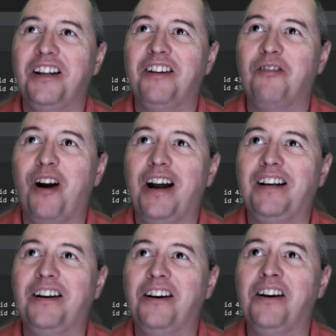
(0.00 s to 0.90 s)
it right
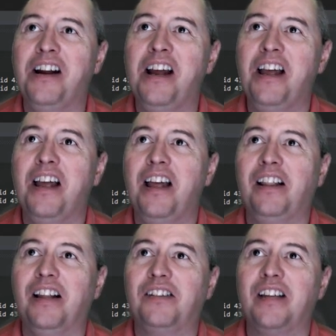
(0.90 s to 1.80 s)
here,
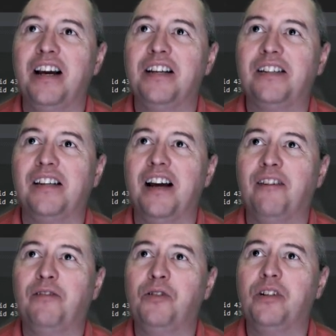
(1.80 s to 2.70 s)
that says
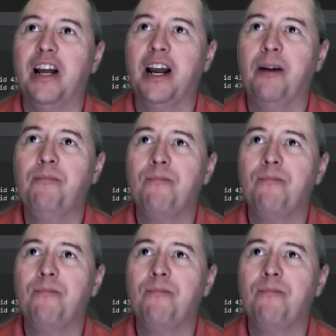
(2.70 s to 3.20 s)
full name.